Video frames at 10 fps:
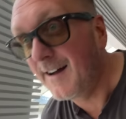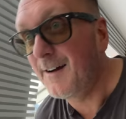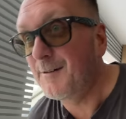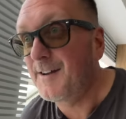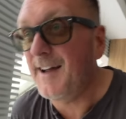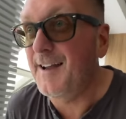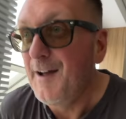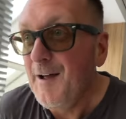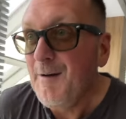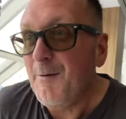okay.
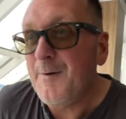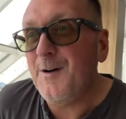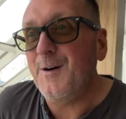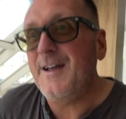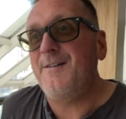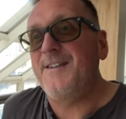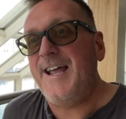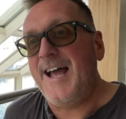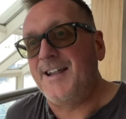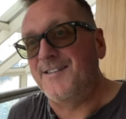Well, we got here in
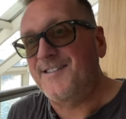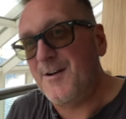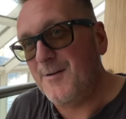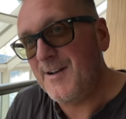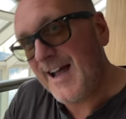the end. So